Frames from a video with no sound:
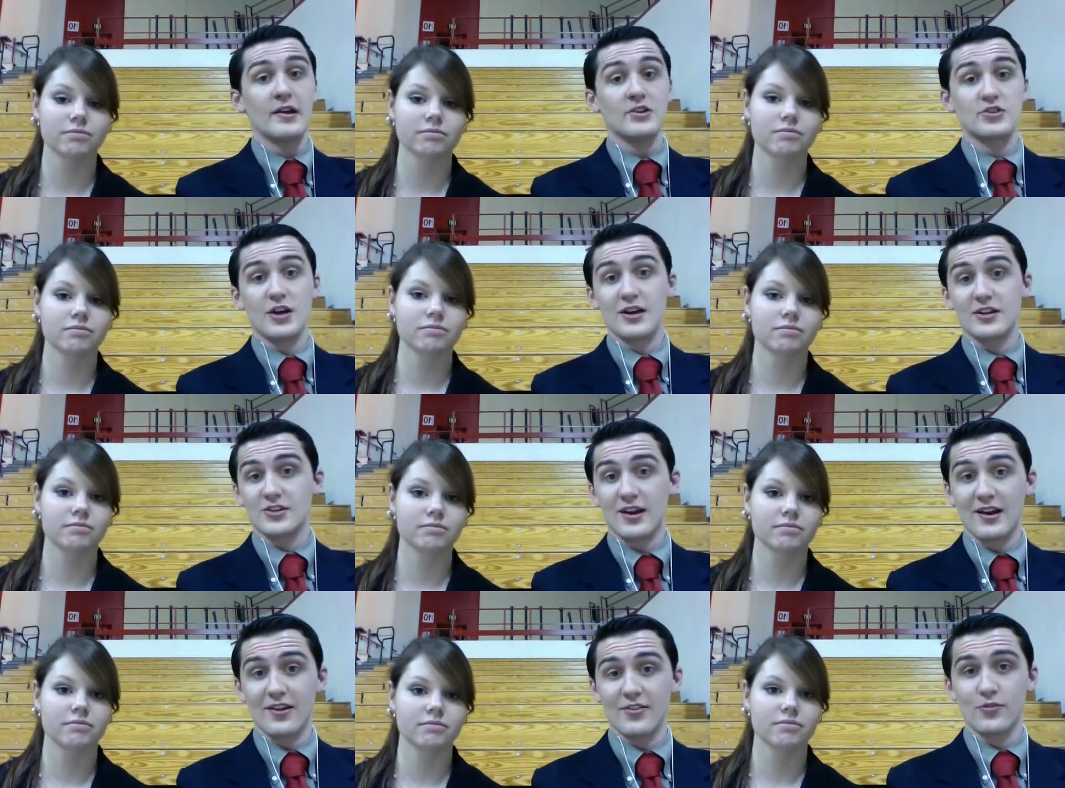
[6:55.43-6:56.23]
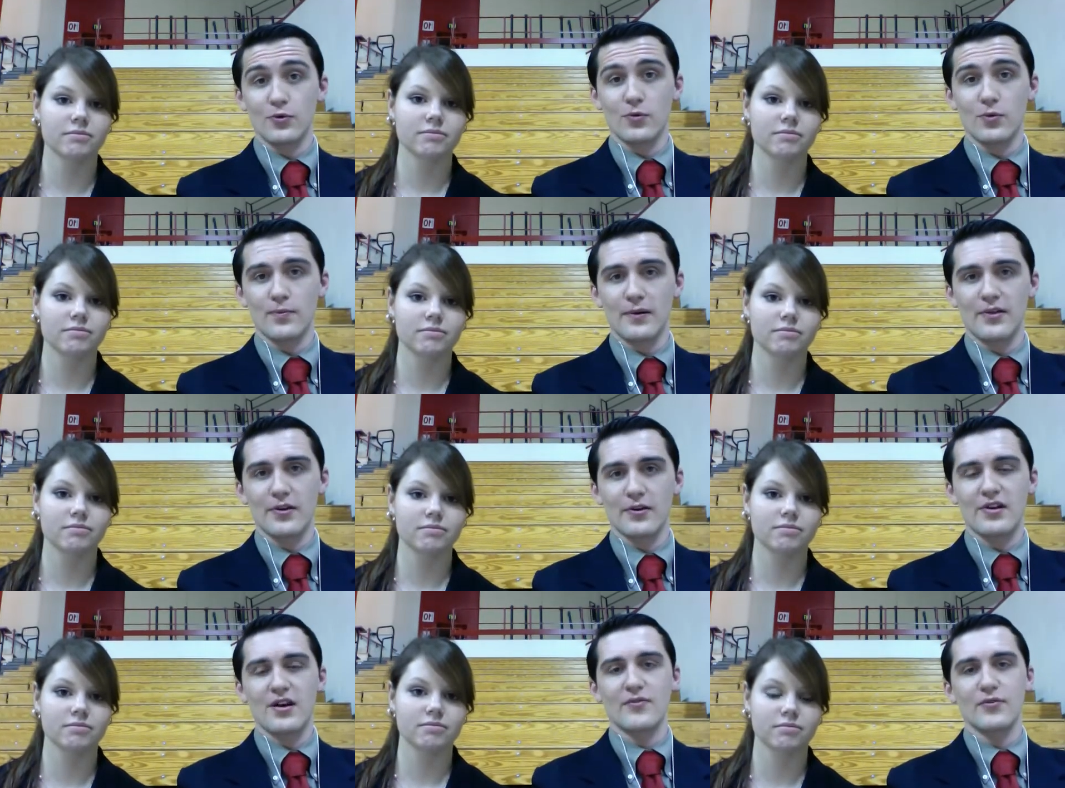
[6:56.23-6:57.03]
Speaker 1: Josh Hanser will be
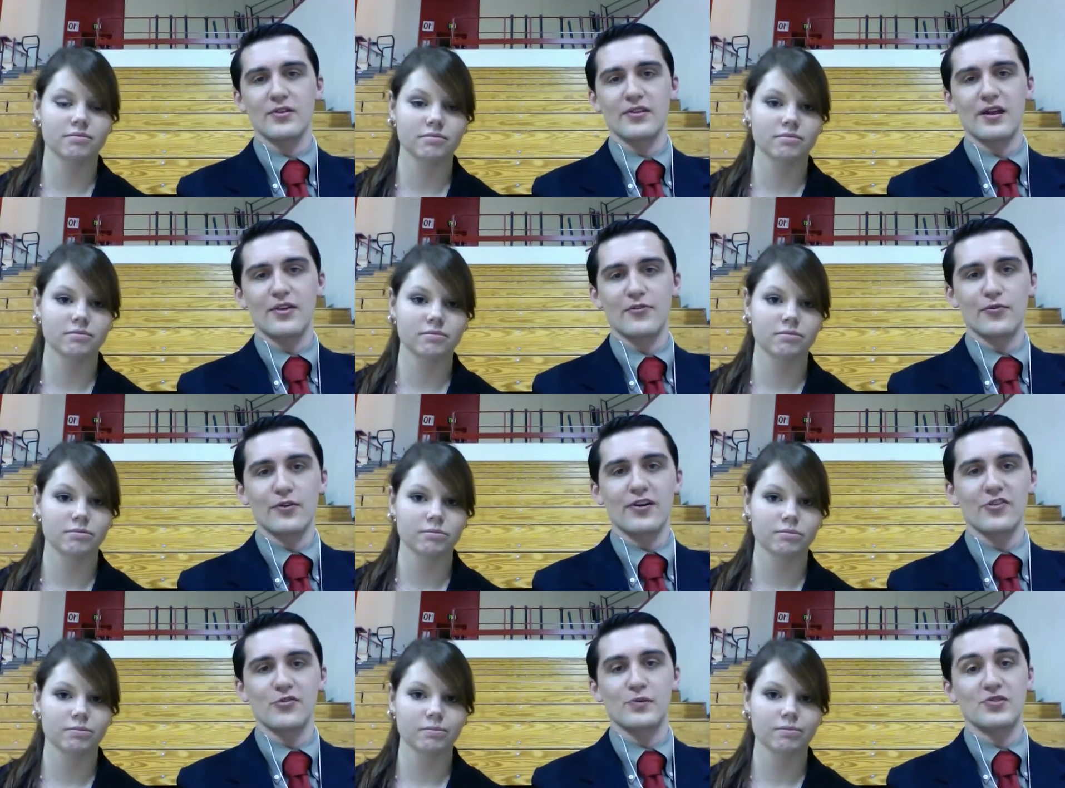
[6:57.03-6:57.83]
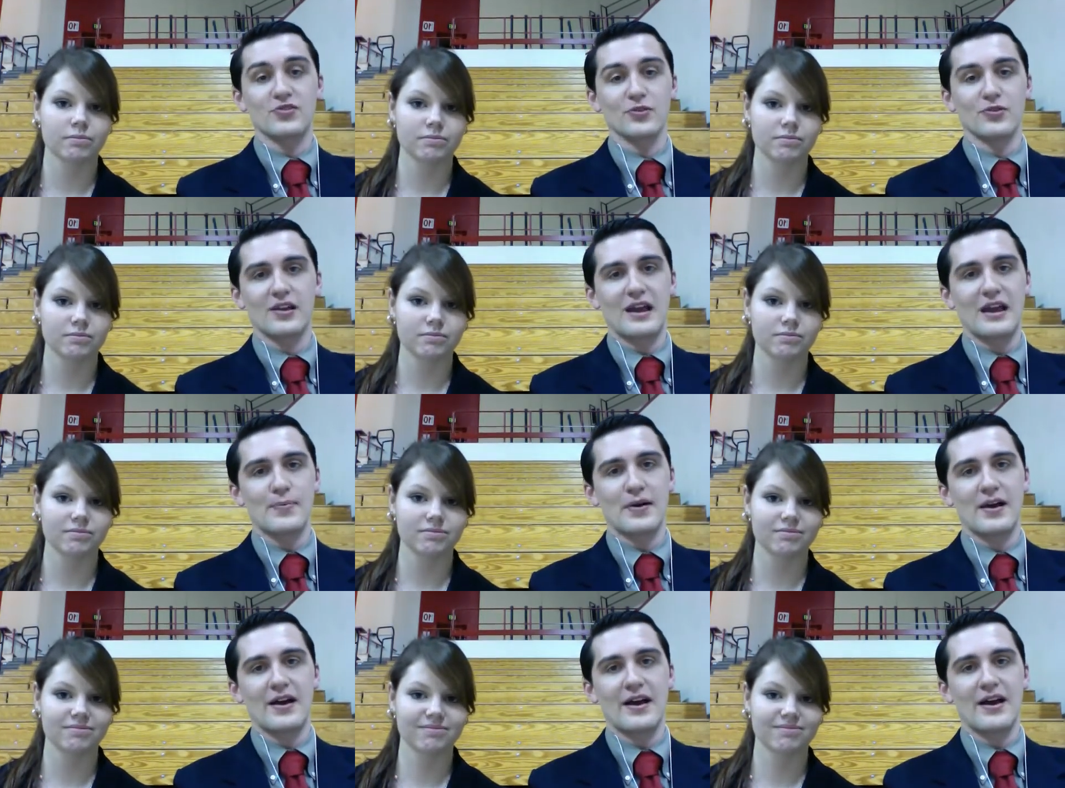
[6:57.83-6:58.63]
there covering that for us. Be sure to keep
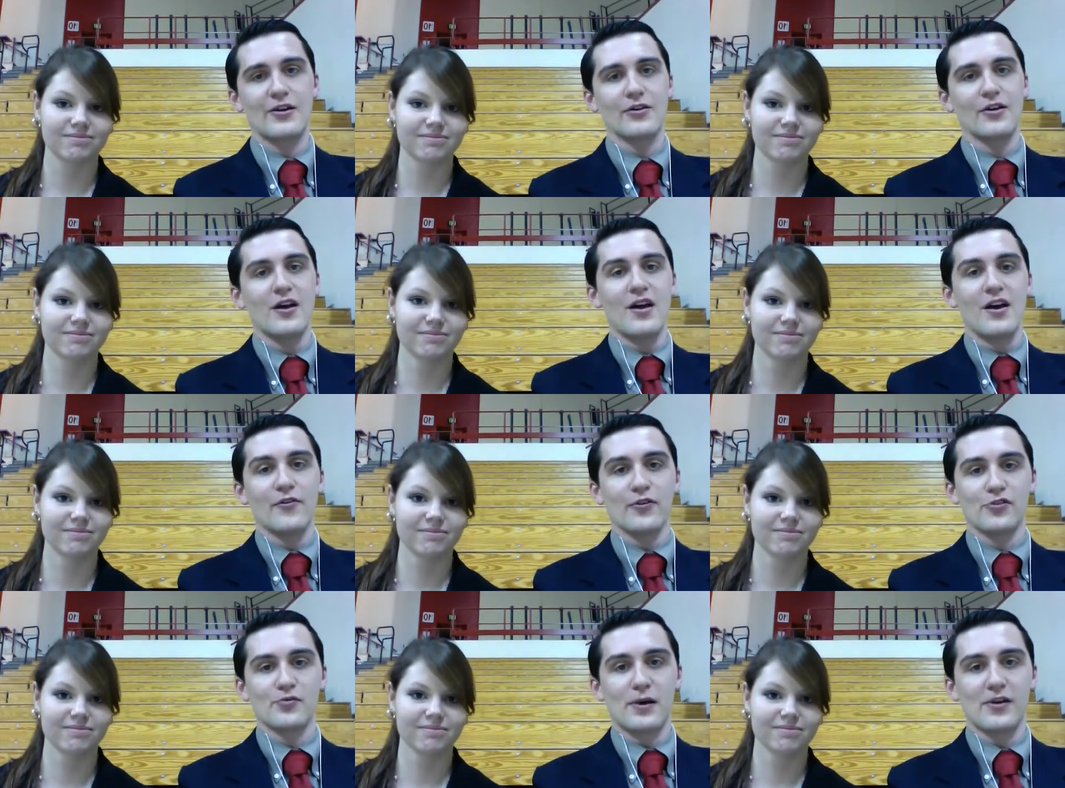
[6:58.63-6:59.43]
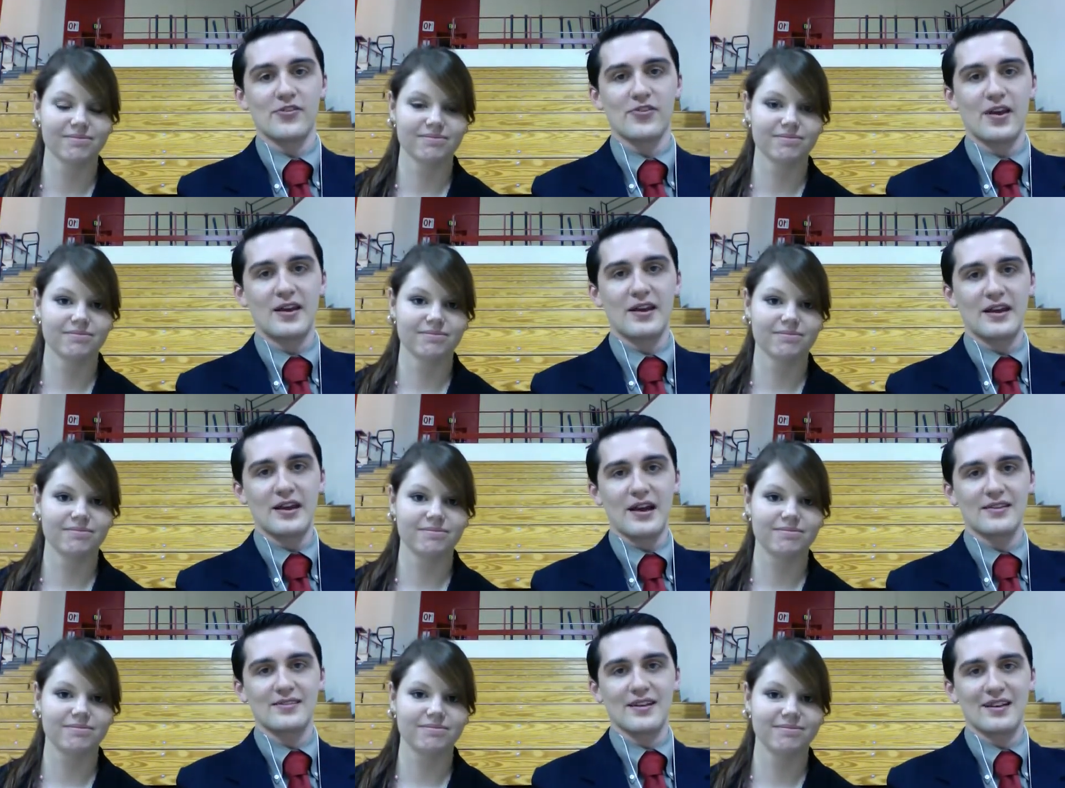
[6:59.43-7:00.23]
an eye out for some outstanding
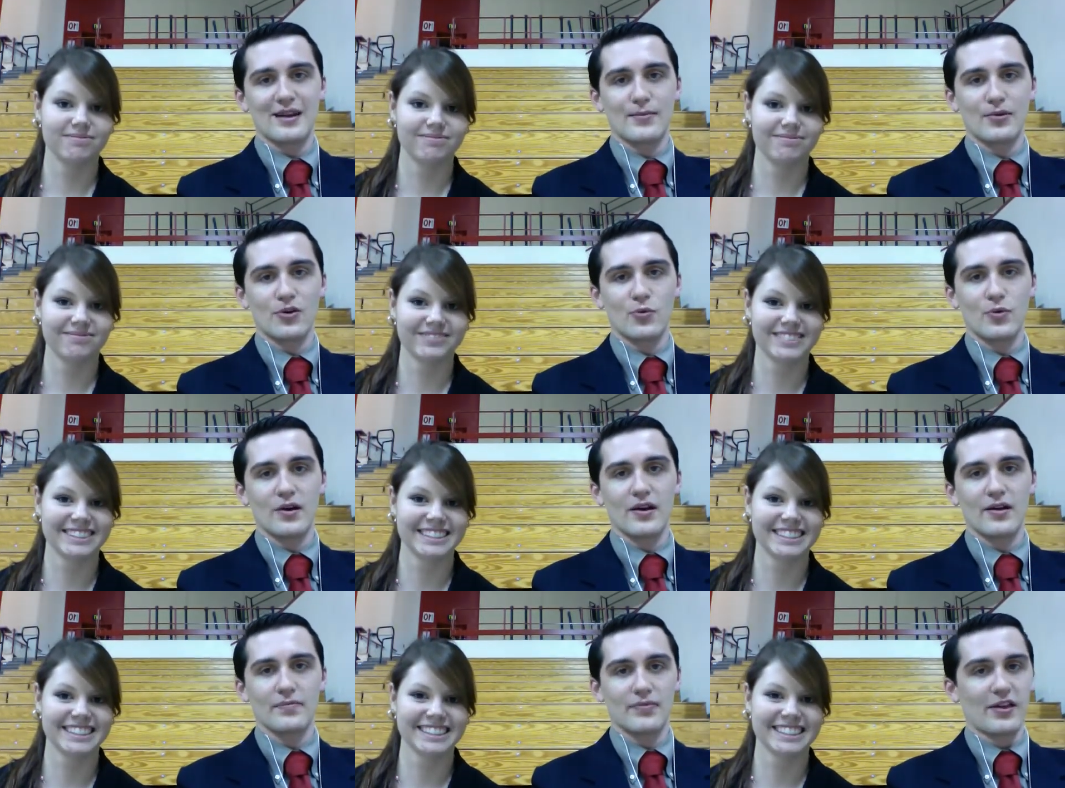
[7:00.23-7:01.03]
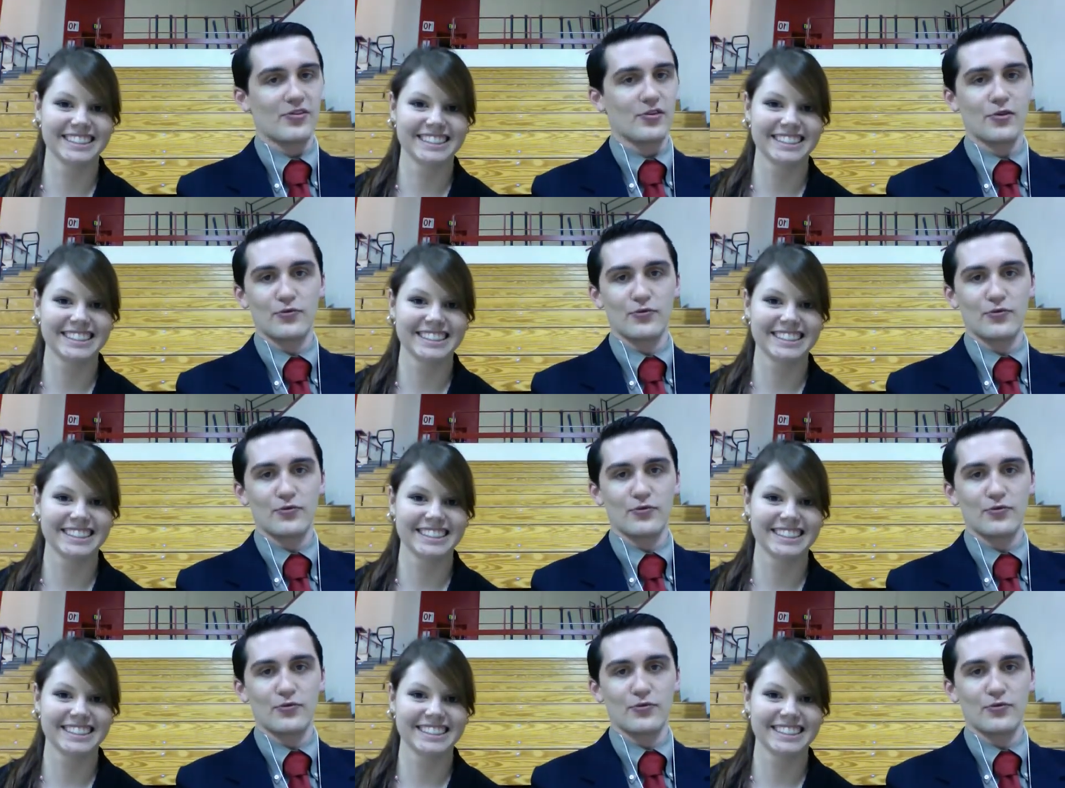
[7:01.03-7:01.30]
content coming your way. That's all